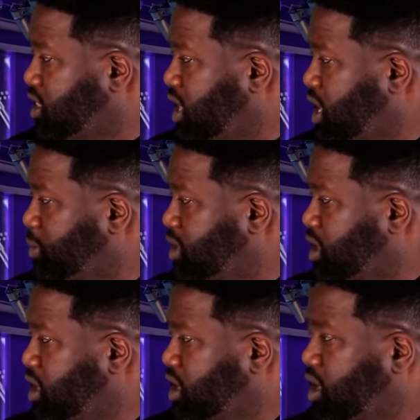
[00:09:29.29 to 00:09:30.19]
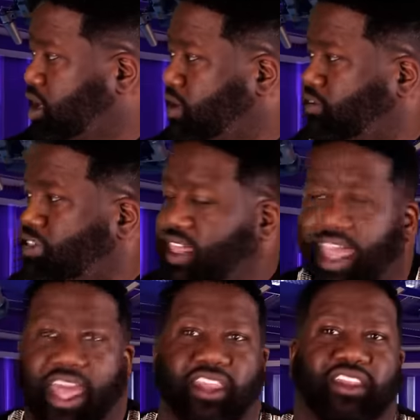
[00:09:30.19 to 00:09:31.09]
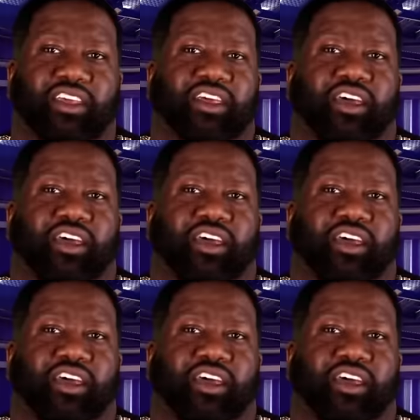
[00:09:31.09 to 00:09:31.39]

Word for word: clap uh, for that